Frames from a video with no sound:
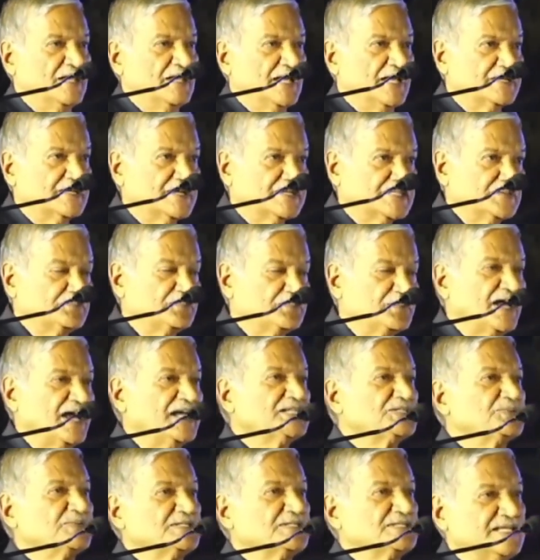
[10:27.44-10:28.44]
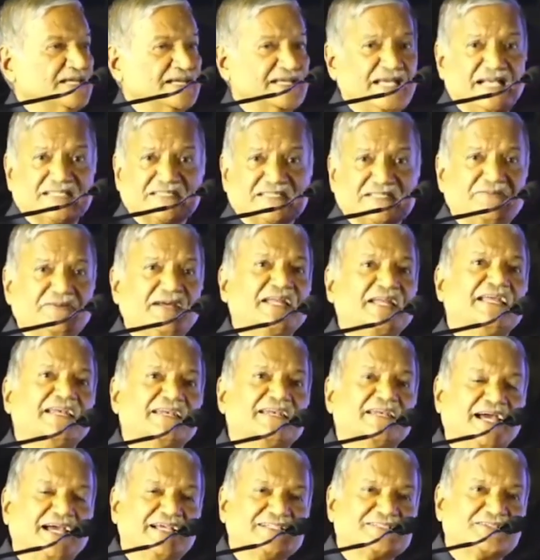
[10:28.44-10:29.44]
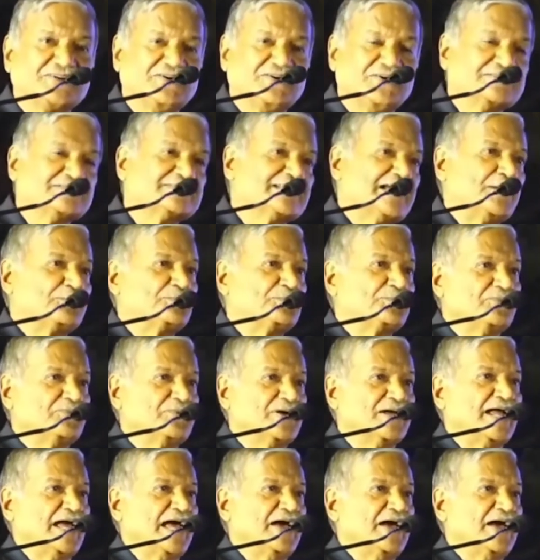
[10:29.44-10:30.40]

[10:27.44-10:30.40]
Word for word: Energy price will. He has a very nice concept where